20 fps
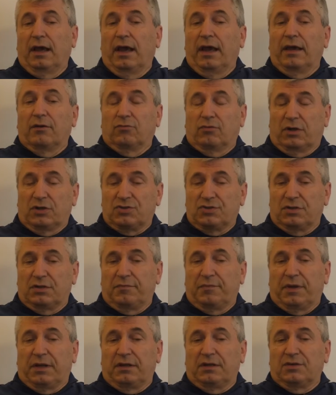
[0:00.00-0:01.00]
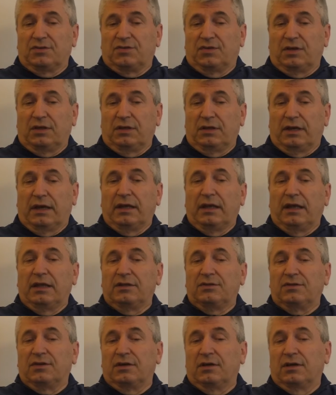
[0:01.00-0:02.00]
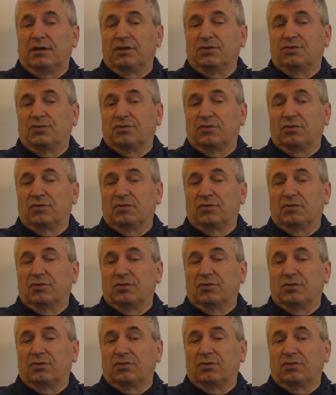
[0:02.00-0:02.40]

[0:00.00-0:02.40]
and Russian dependency and enter into